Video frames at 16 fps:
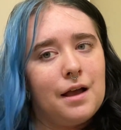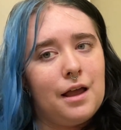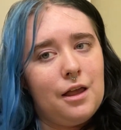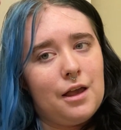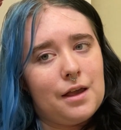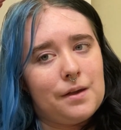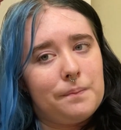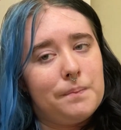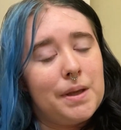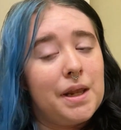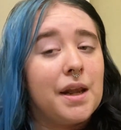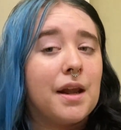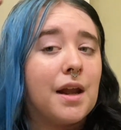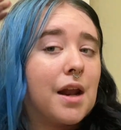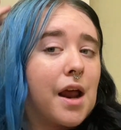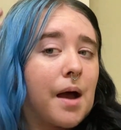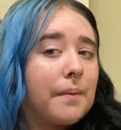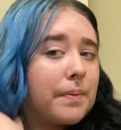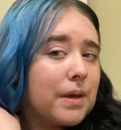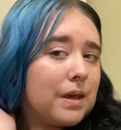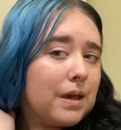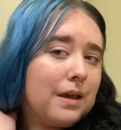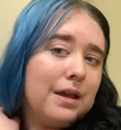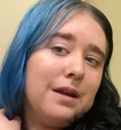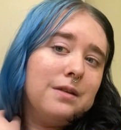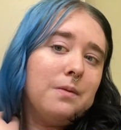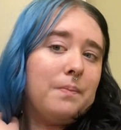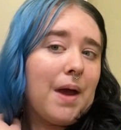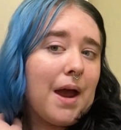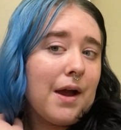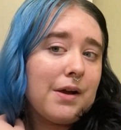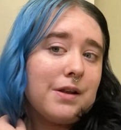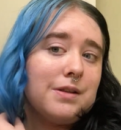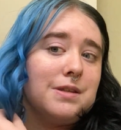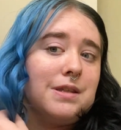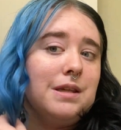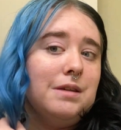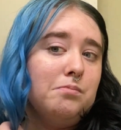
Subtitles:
I could pin it up and get the back and see